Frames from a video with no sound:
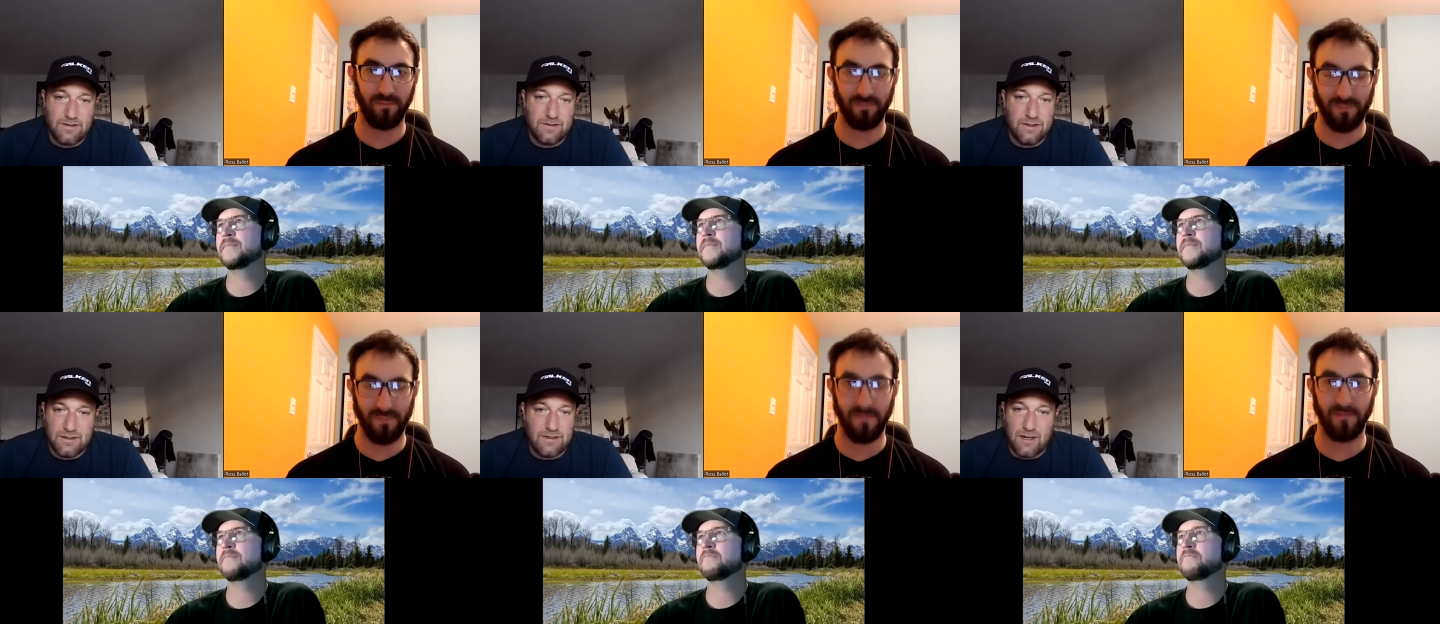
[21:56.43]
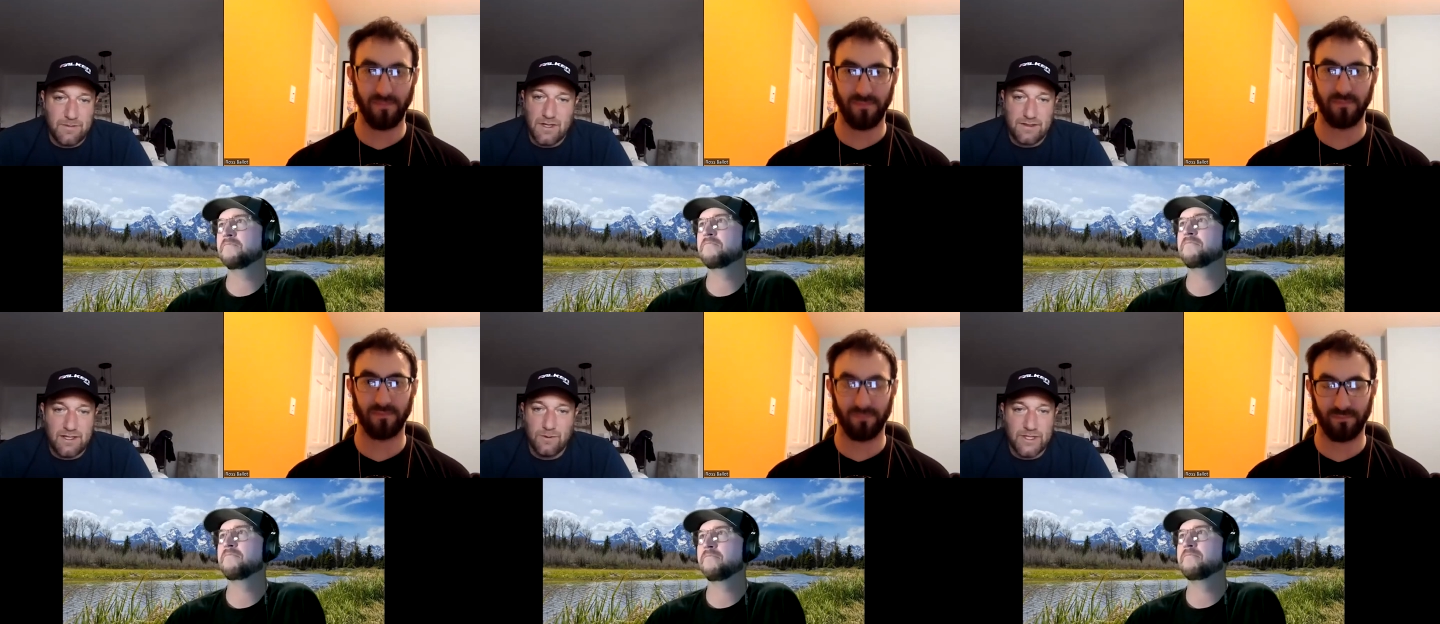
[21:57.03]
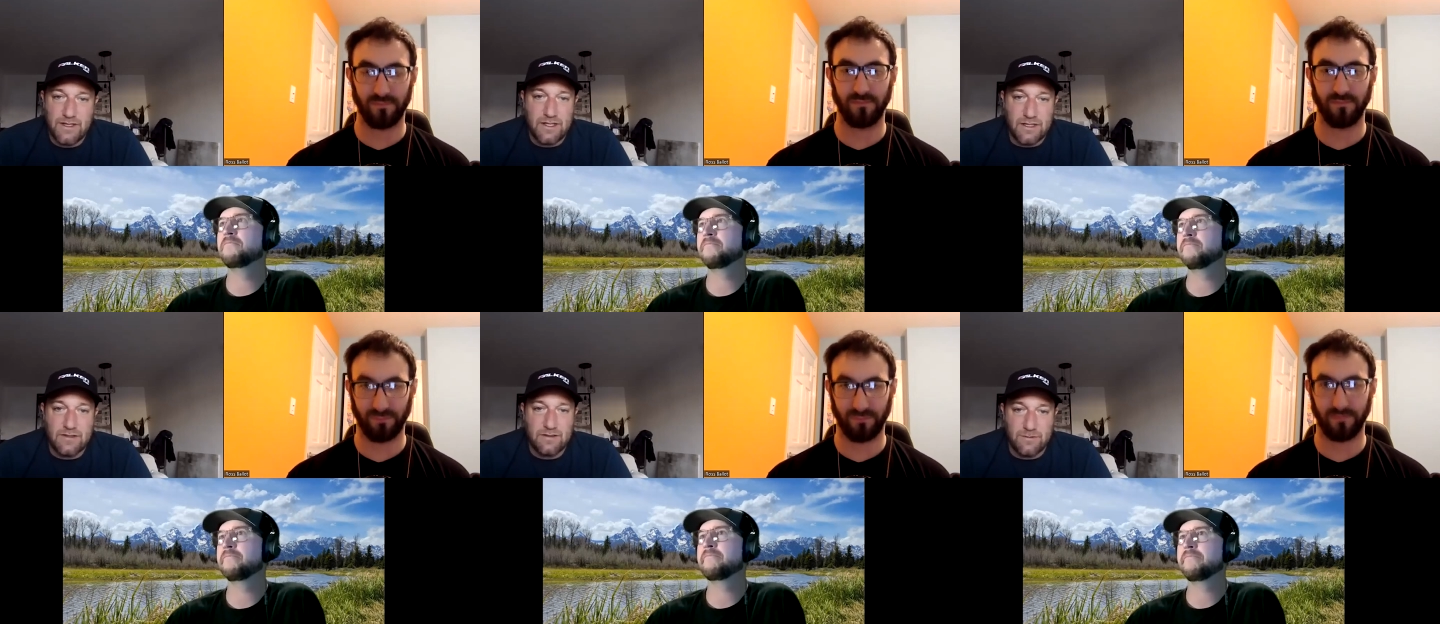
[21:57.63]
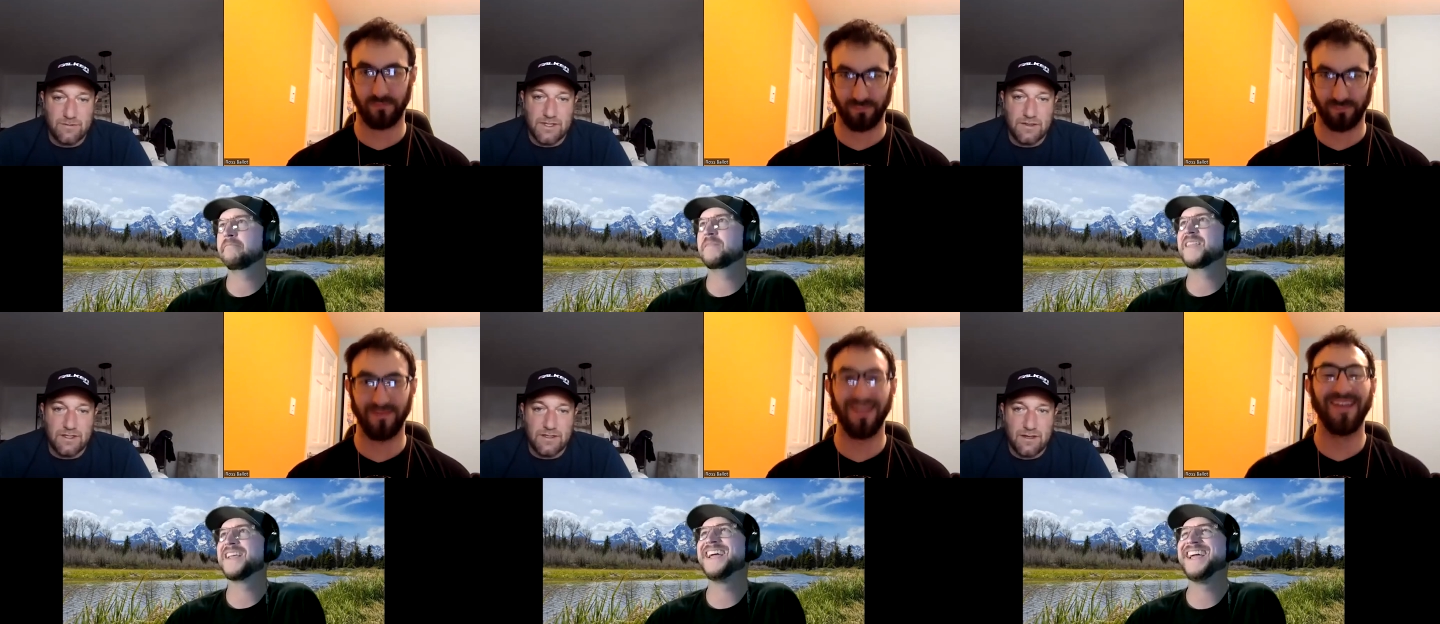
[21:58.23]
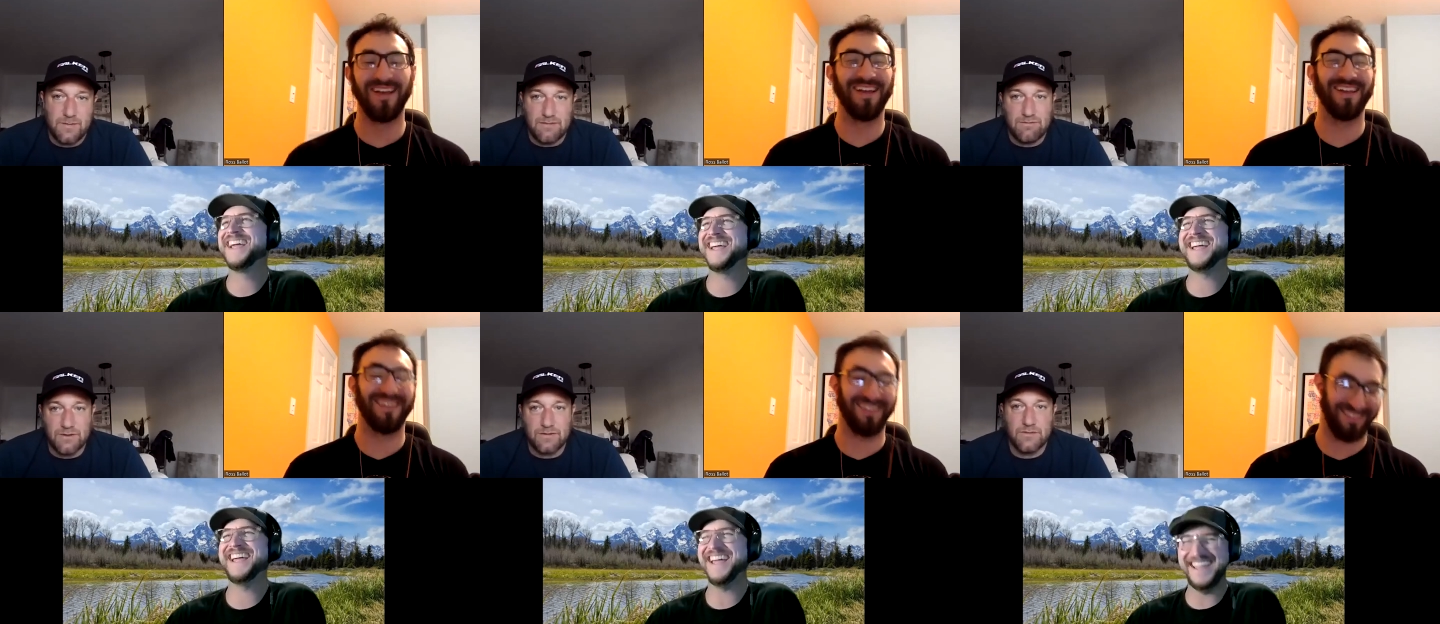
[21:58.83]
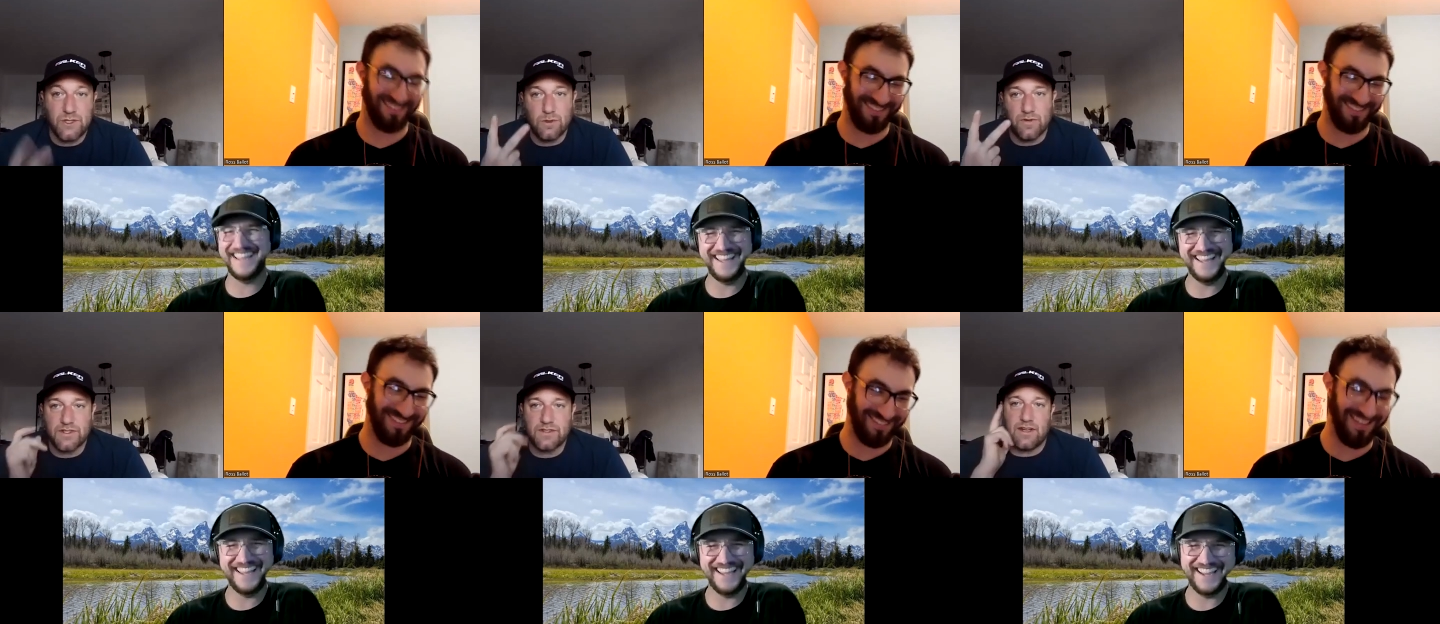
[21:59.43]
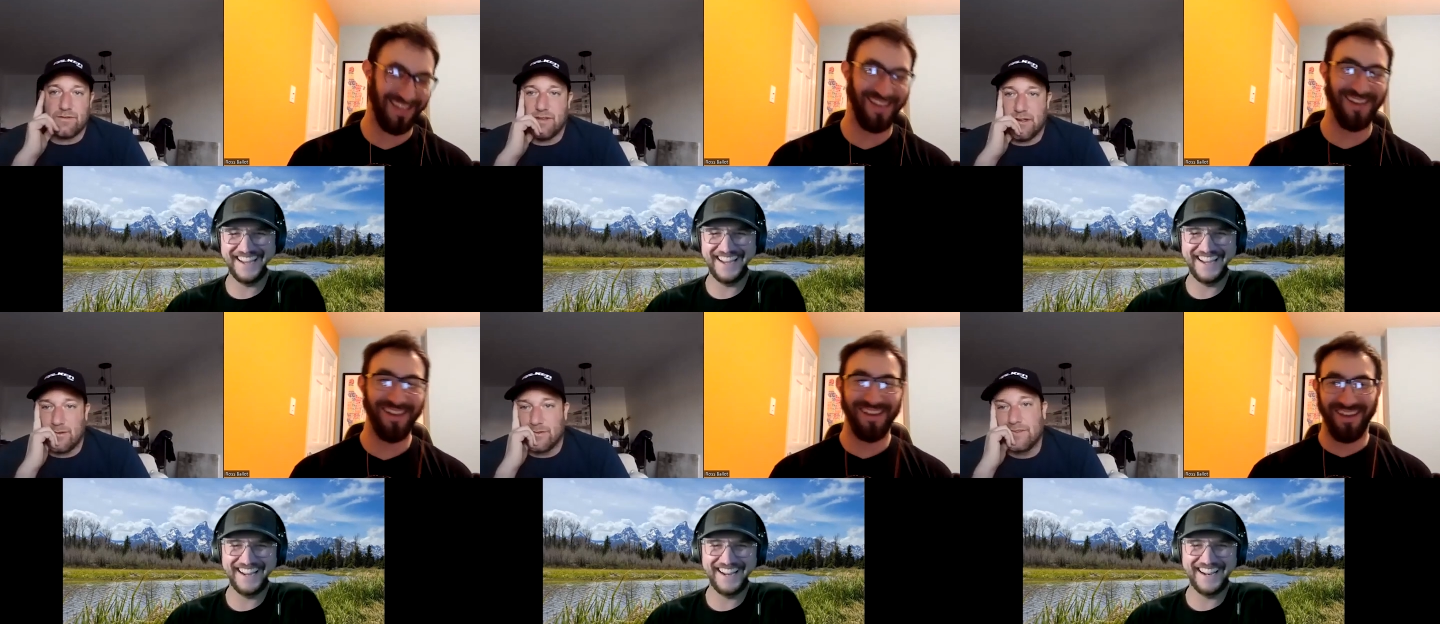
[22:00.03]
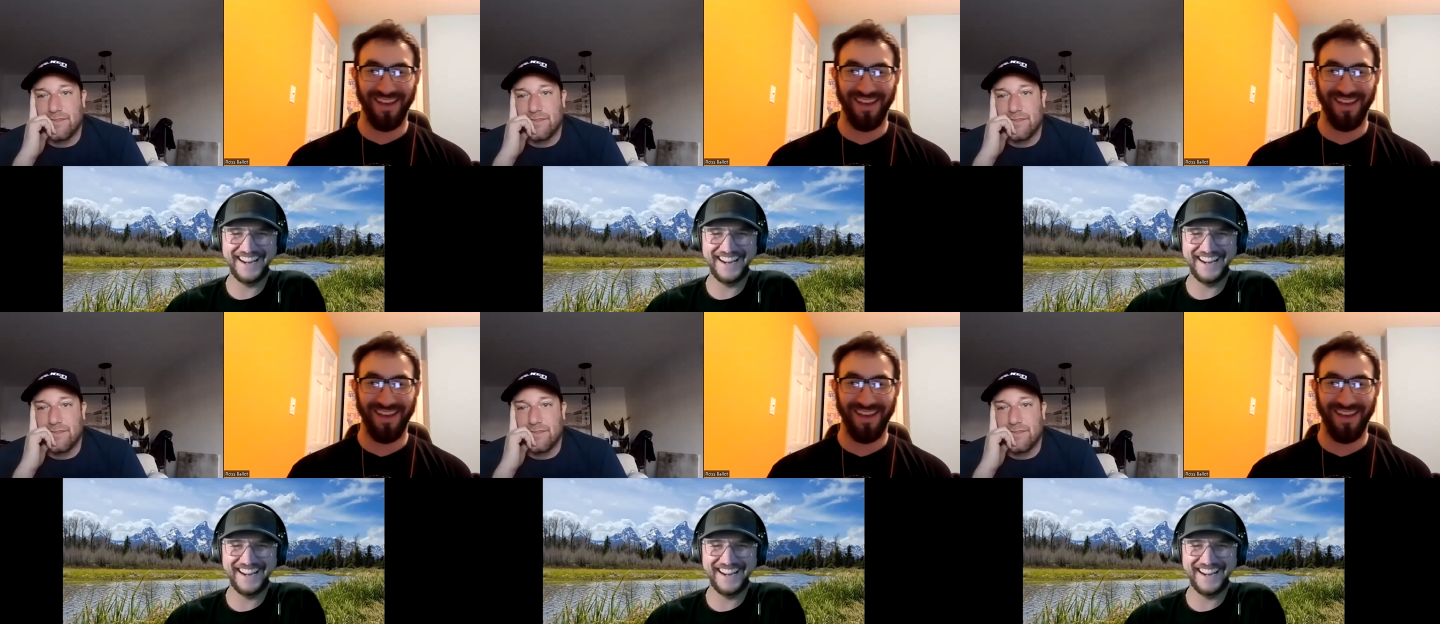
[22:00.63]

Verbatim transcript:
Speaker 1: Mm-hmm. It's I'm not the only idiot who's done this. I mean, there's two of us that I've now.